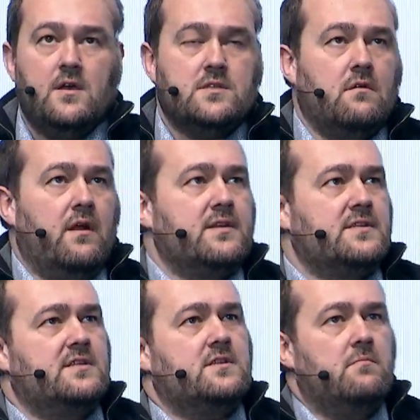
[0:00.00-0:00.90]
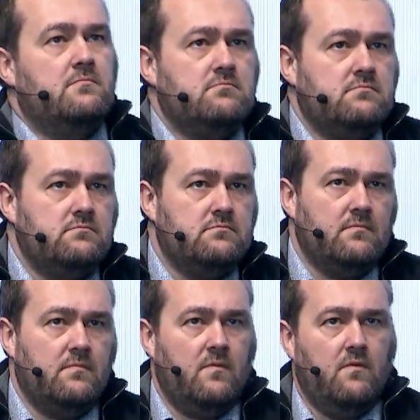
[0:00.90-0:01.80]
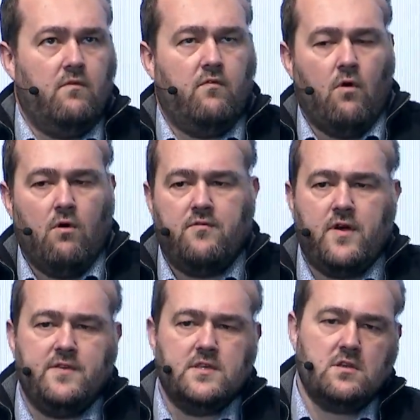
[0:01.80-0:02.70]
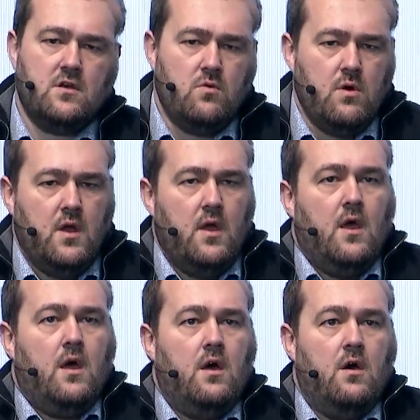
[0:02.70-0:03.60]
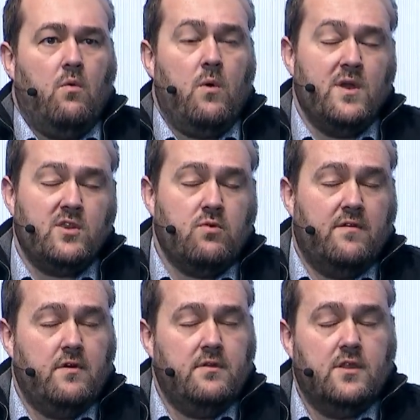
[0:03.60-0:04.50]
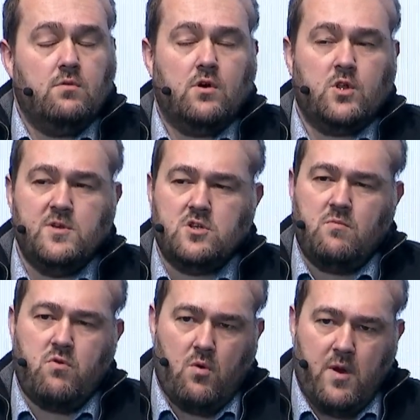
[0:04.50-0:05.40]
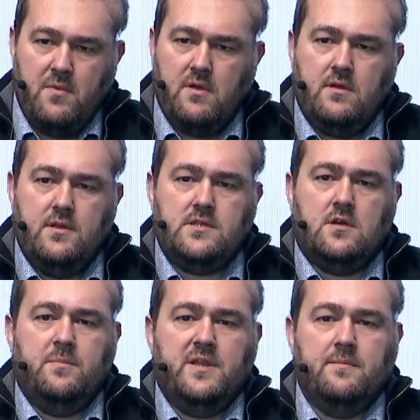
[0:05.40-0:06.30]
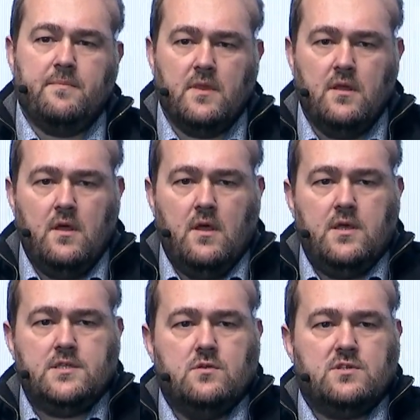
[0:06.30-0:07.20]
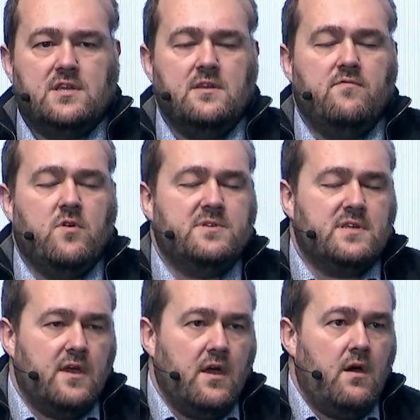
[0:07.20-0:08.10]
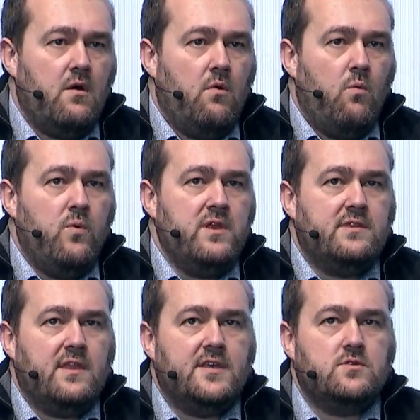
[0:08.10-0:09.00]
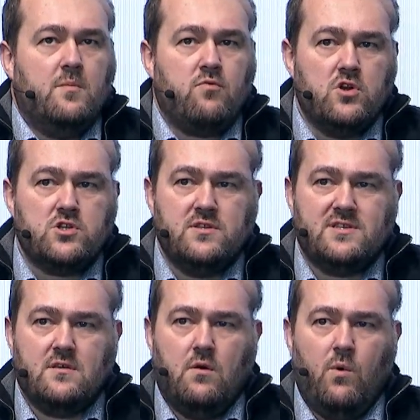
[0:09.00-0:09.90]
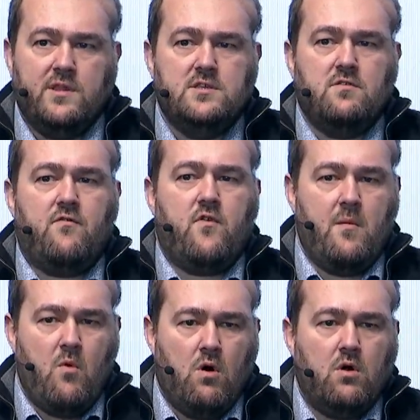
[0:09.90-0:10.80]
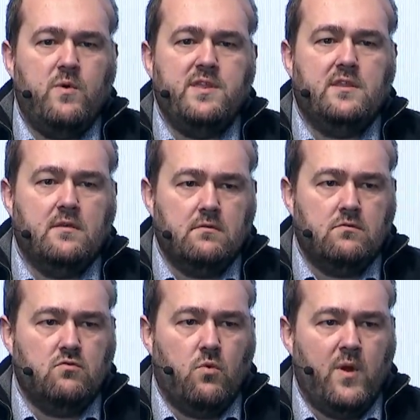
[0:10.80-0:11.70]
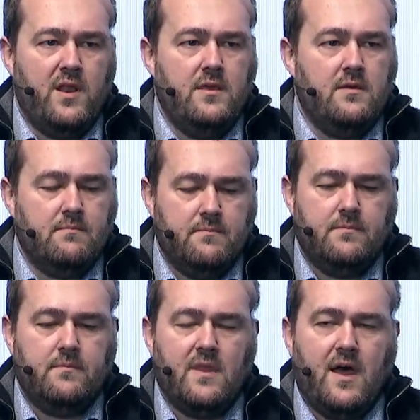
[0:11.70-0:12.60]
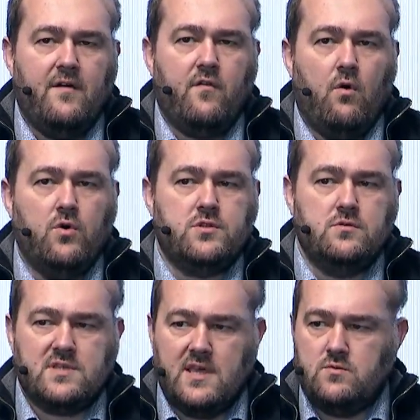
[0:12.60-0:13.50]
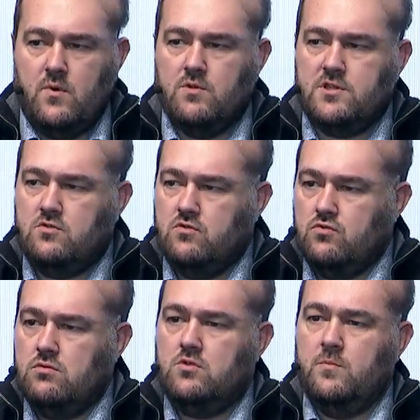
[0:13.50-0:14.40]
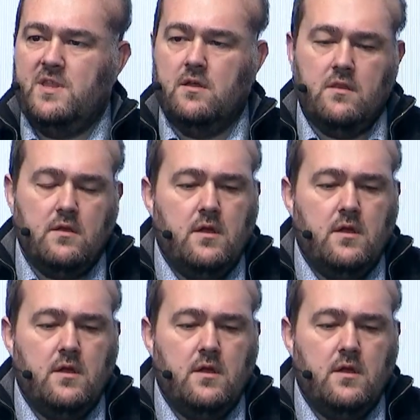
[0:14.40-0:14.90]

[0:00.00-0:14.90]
So like I said, some 4 or 5 years ago, we went to have a network automation program in the company. So starting from there, we take the approach is what is the framework we need to really have all the use case we wanted to do to be done.